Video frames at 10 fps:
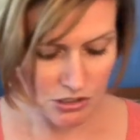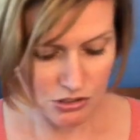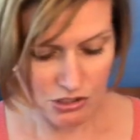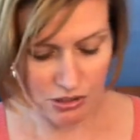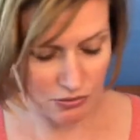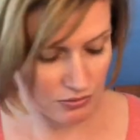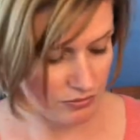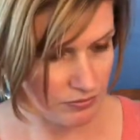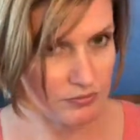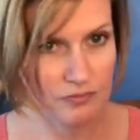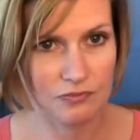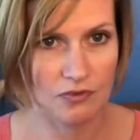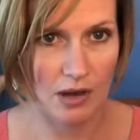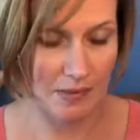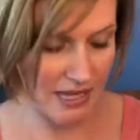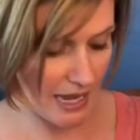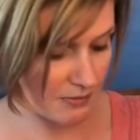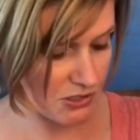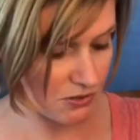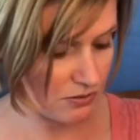So, got my
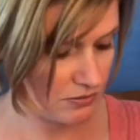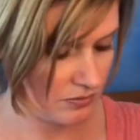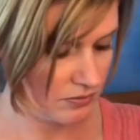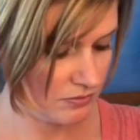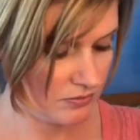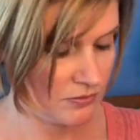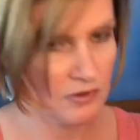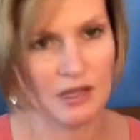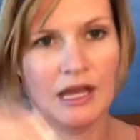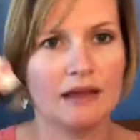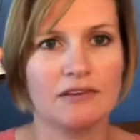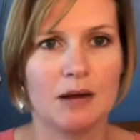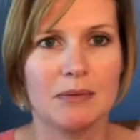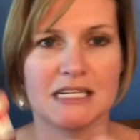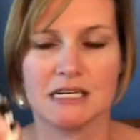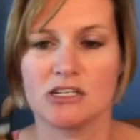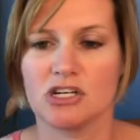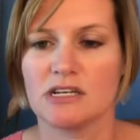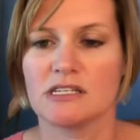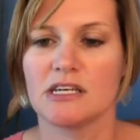capsule. Got my
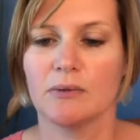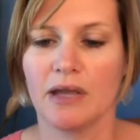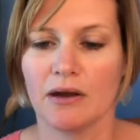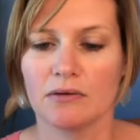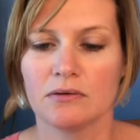DiGize. Here we go.